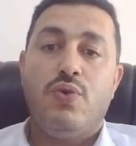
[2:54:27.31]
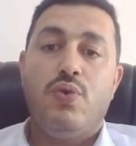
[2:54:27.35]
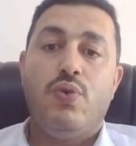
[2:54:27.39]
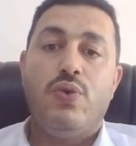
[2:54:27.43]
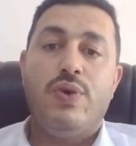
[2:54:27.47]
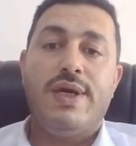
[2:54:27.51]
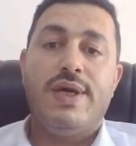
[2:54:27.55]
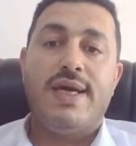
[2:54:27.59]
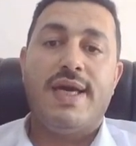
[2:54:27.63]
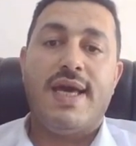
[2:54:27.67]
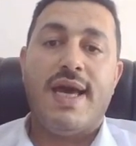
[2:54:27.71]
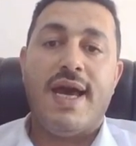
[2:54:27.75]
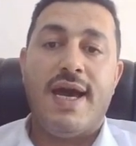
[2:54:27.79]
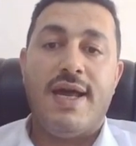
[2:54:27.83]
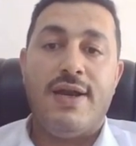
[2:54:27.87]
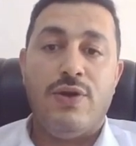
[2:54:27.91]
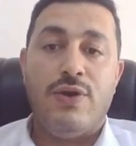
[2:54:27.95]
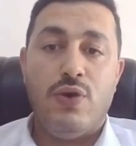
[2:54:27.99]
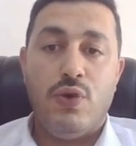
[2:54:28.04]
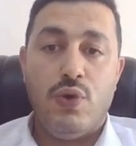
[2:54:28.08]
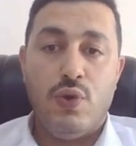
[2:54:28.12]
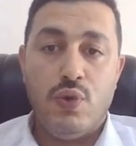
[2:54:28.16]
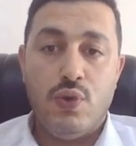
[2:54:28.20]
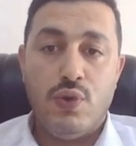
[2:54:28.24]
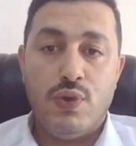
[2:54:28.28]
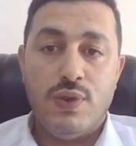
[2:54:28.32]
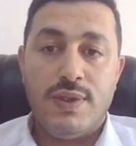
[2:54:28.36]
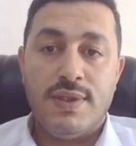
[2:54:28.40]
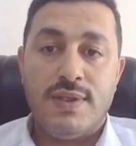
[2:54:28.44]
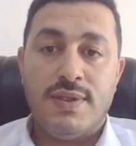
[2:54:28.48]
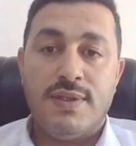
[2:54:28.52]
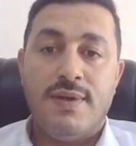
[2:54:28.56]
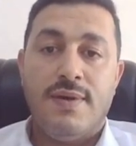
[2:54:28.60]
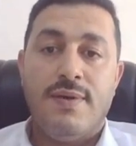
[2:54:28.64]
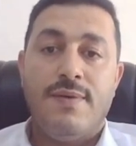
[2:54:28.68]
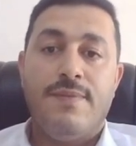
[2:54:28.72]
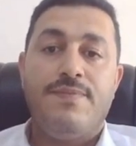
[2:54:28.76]
We can
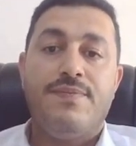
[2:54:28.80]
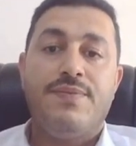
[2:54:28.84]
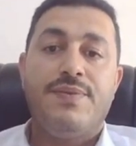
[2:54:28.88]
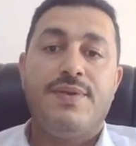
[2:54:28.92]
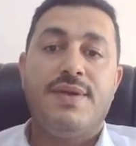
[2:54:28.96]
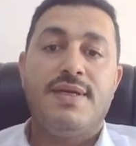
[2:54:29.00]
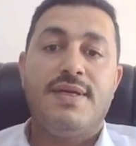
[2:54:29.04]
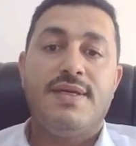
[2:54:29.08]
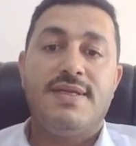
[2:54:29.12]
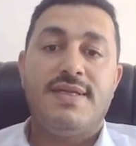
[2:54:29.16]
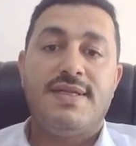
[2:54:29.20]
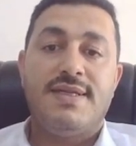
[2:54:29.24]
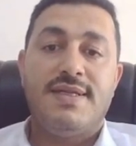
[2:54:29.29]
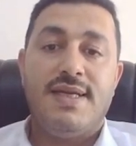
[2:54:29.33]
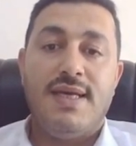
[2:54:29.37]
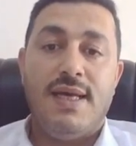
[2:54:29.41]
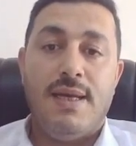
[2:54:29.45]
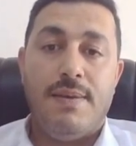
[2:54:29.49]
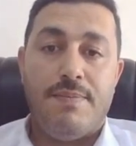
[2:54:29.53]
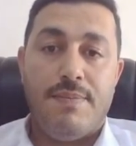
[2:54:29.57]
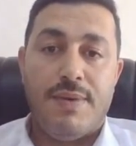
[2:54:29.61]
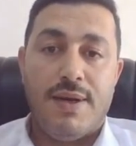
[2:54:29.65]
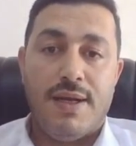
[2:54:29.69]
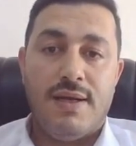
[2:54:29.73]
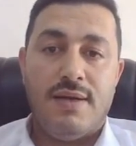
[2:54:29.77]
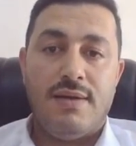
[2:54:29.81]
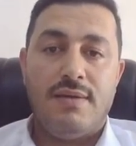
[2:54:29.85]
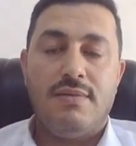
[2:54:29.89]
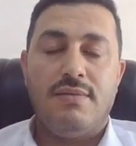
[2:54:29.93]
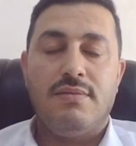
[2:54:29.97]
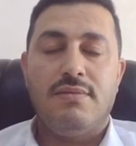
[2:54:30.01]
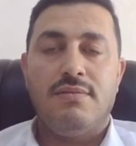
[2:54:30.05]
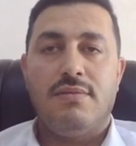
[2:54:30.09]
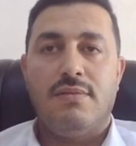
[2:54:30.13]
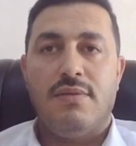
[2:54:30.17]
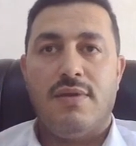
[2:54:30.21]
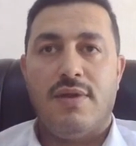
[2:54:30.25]
use staple,
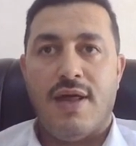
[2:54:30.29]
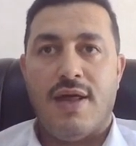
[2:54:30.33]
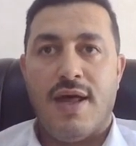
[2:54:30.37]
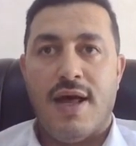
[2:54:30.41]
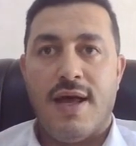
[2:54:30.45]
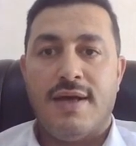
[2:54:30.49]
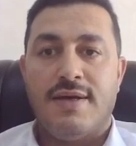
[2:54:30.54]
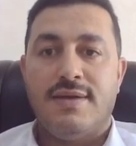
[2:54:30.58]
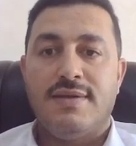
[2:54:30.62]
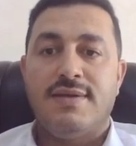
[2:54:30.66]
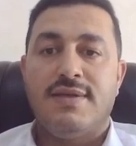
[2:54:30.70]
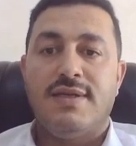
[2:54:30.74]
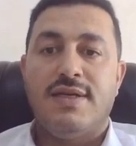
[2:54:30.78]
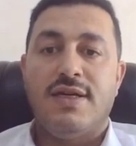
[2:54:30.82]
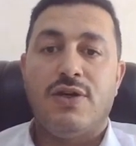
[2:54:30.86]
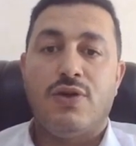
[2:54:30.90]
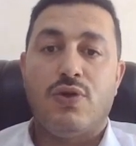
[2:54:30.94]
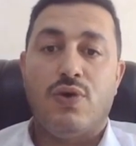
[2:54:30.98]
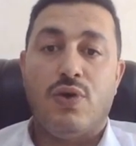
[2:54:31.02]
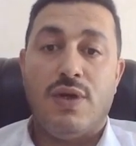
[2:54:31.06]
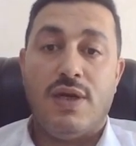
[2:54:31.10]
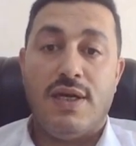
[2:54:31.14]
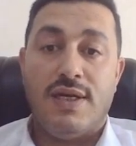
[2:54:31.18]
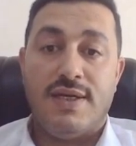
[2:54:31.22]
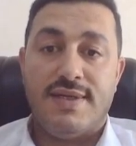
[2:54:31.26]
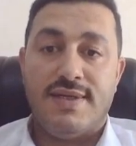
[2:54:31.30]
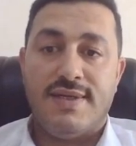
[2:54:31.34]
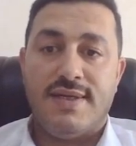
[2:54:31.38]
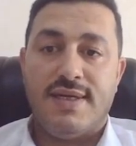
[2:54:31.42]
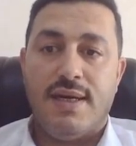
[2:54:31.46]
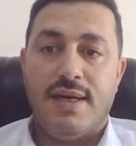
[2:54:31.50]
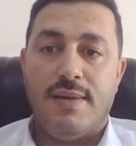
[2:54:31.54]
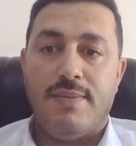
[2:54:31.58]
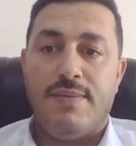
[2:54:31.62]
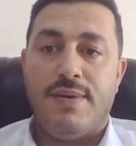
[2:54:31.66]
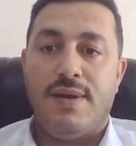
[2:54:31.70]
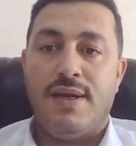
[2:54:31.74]
the circular
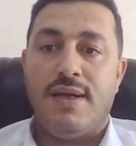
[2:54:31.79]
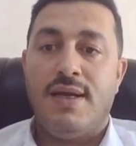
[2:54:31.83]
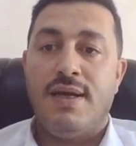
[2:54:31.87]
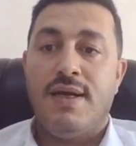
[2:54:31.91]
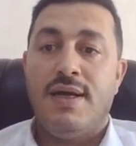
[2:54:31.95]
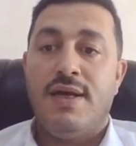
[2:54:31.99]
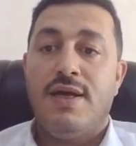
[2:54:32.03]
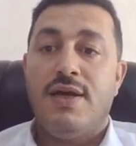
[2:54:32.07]
staple.